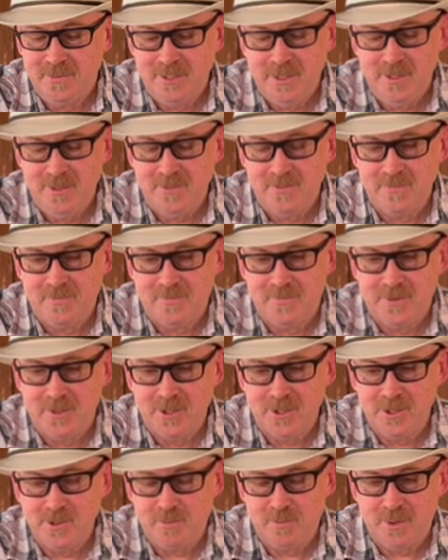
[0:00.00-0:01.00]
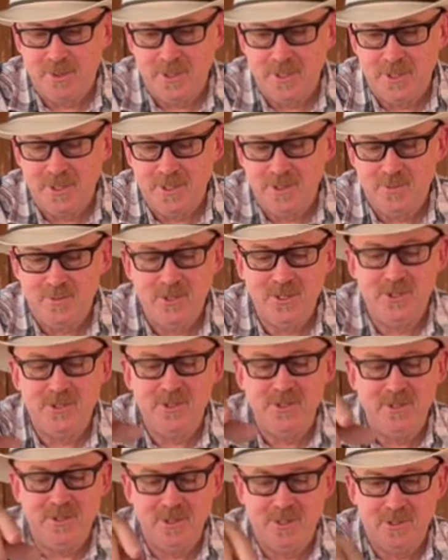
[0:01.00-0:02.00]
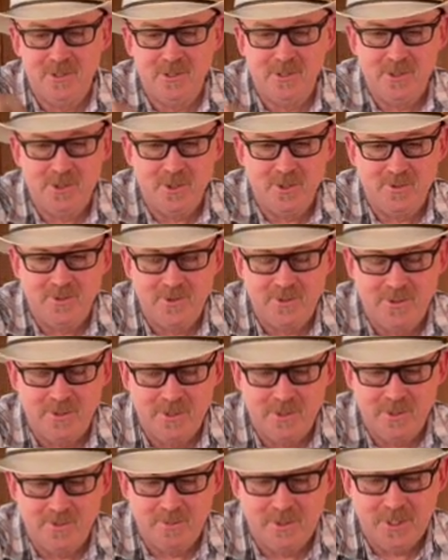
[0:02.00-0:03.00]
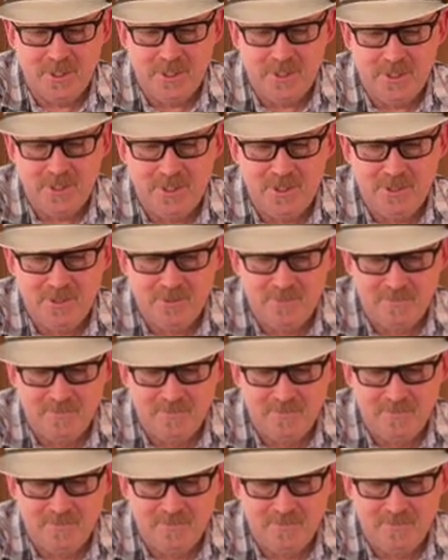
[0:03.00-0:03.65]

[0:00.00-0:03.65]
in first place, well, let's do this. Let's go third place.